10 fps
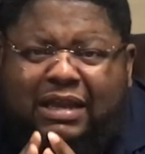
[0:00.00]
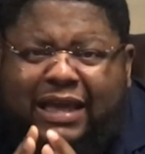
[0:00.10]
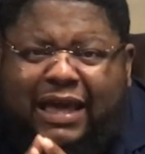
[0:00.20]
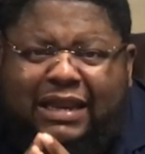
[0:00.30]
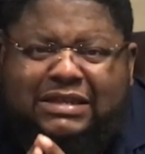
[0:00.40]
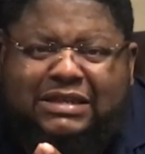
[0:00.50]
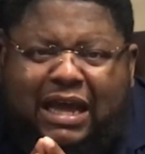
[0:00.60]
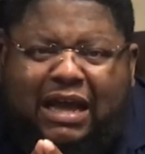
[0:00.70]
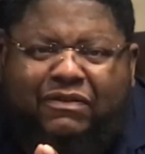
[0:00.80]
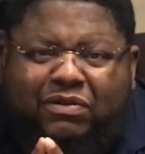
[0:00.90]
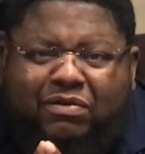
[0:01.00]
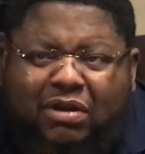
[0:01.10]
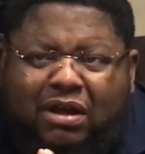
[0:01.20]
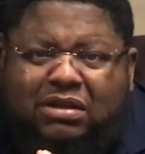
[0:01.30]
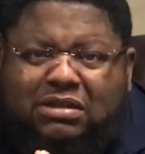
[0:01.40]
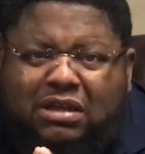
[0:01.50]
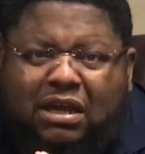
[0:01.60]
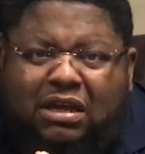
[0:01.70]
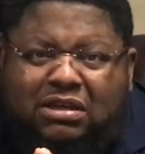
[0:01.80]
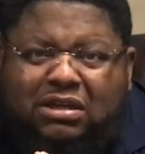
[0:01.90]
that is not for us
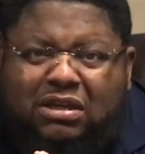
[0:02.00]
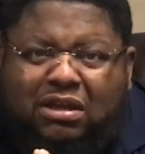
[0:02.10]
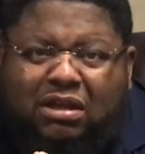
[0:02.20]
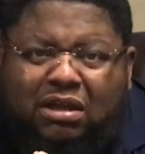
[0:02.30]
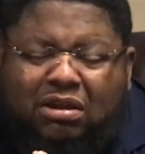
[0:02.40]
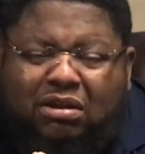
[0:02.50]
to